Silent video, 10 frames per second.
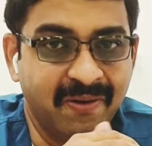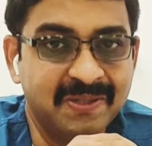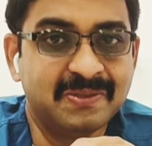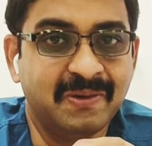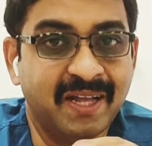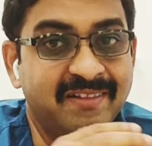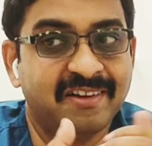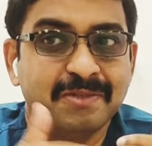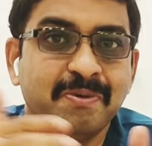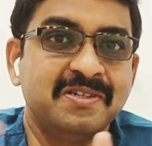also and the
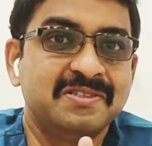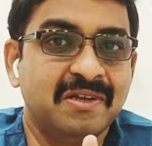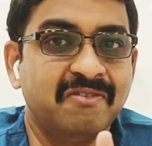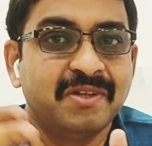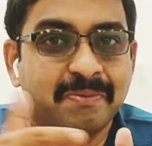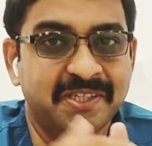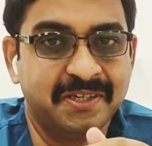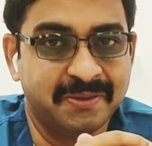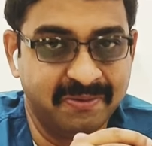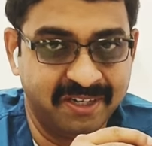response of the
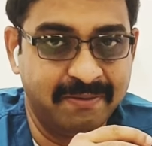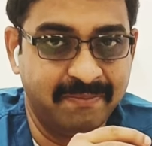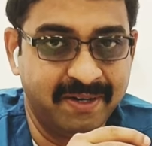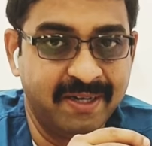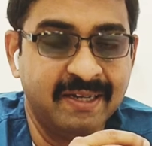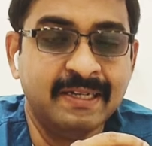patient to treatment.